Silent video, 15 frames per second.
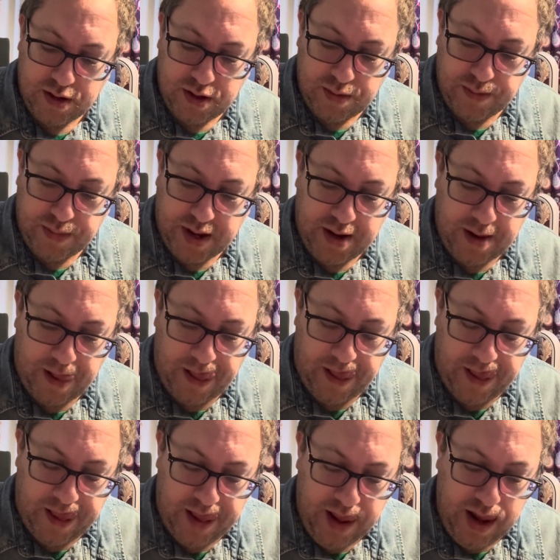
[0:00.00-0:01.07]
but
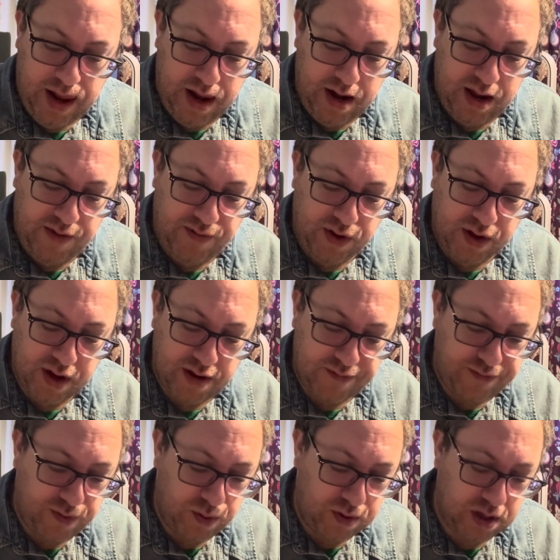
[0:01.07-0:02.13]
if you can
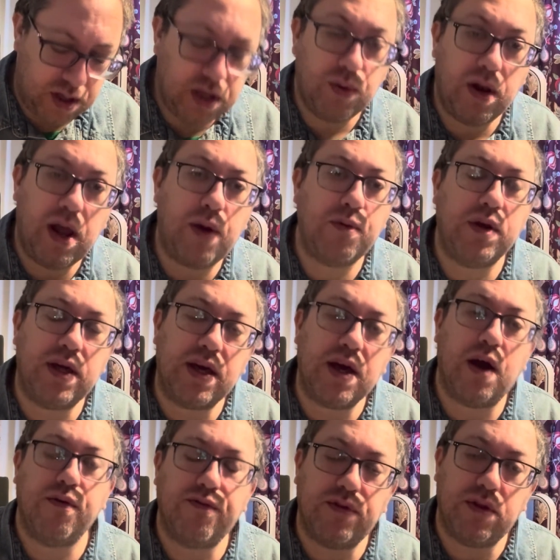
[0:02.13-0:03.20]
afford it and you will only
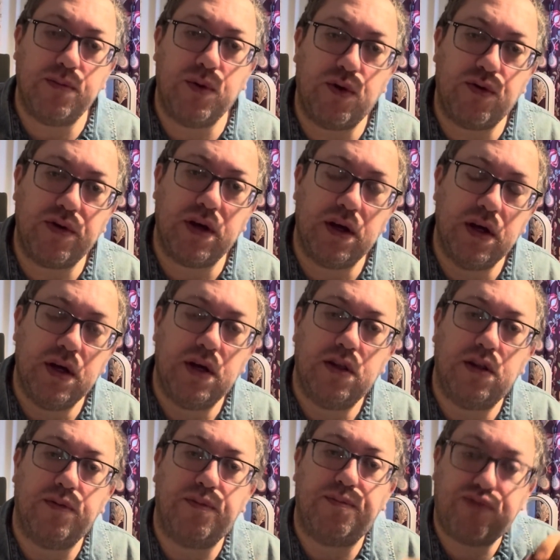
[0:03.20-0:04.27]
go for the
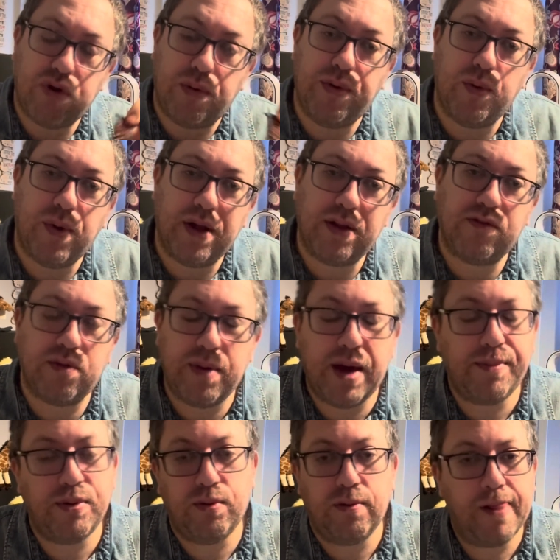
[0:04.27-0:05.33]
proper ones from
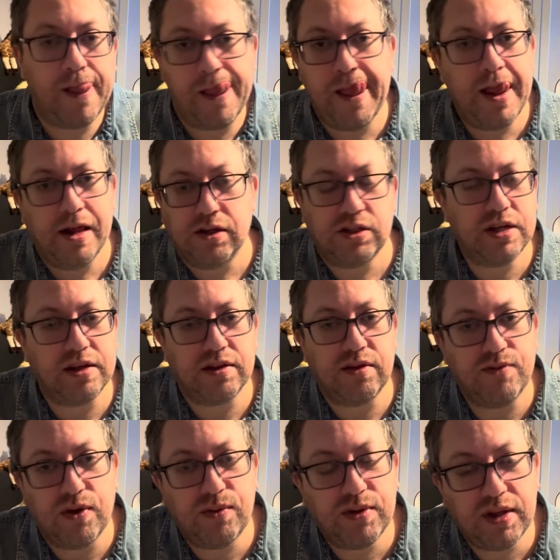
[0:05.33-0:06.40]
Apple, there's nothing
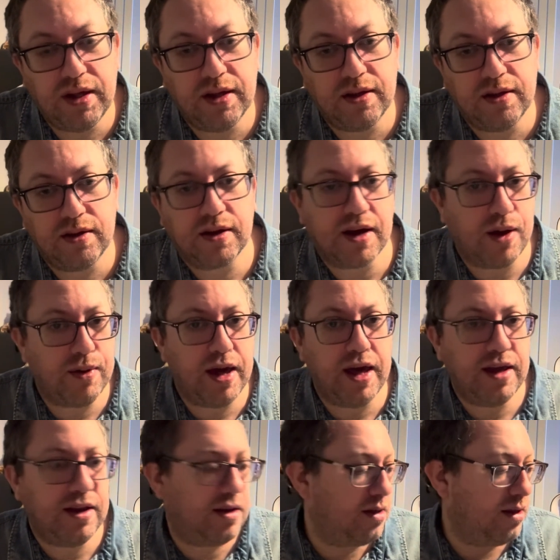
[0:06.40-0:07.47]
wrong with it. Go
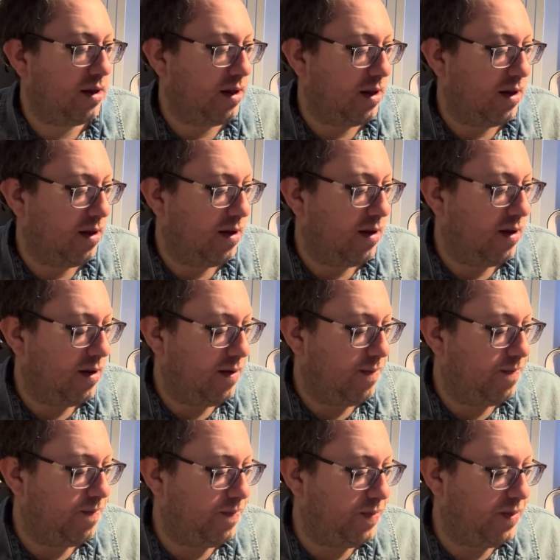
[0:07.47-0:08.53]
ahead.
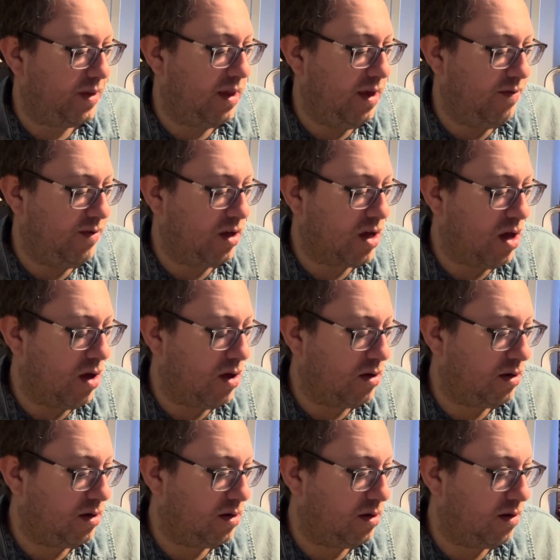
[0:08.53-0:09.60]
If you can't
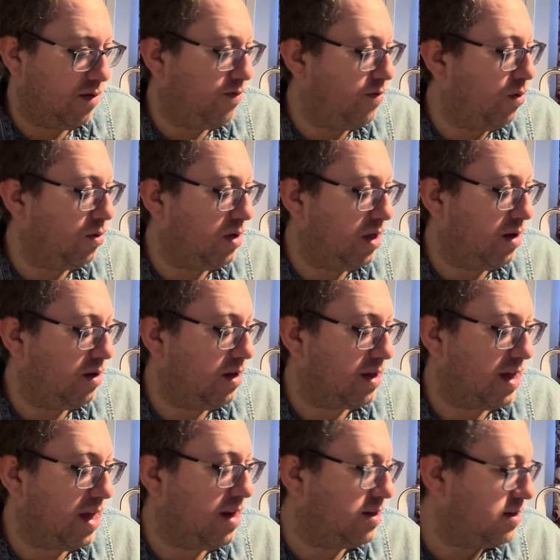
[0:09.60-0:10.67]
afford it,
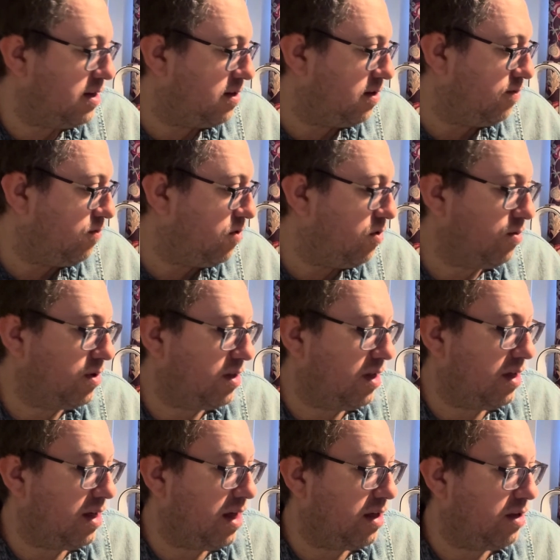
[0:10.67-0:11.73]
again, there's nothing wrong with it,
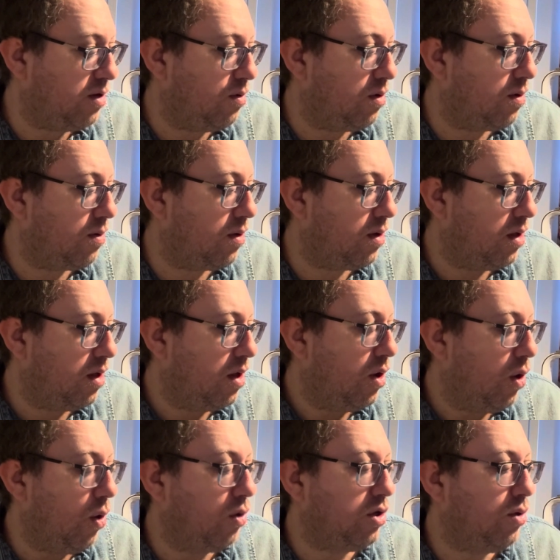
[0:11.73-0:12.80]
and you
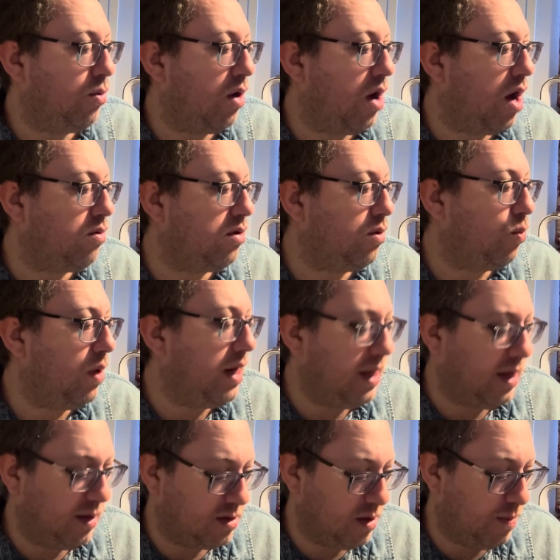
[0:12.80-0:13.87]
are only
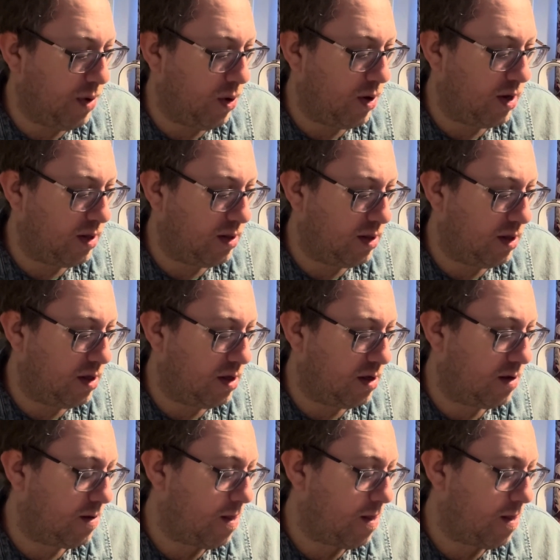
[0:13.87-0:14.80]
willing to buy the